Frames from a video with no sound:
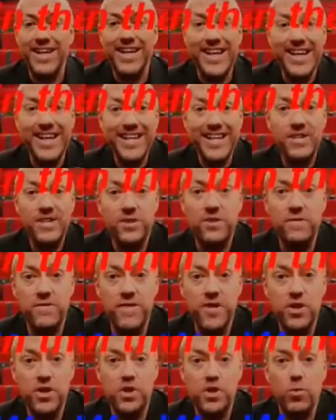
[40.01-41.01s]

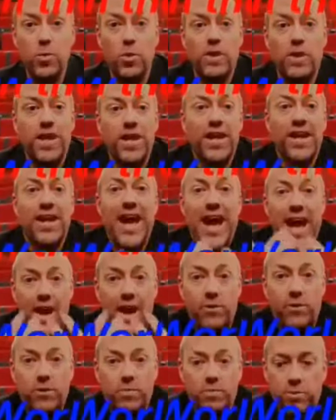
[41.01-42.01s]
individual
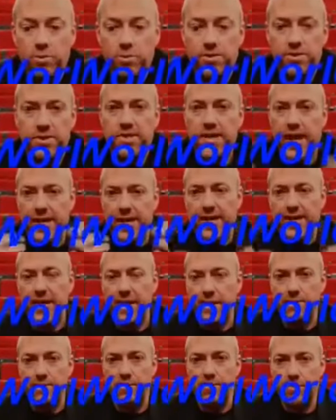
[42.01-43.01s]
output and
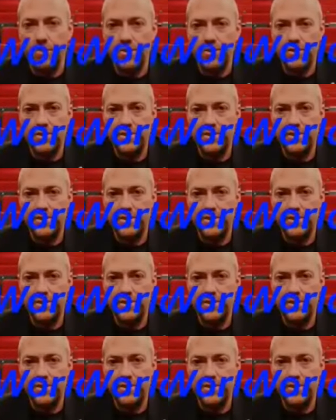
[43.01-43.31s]
input.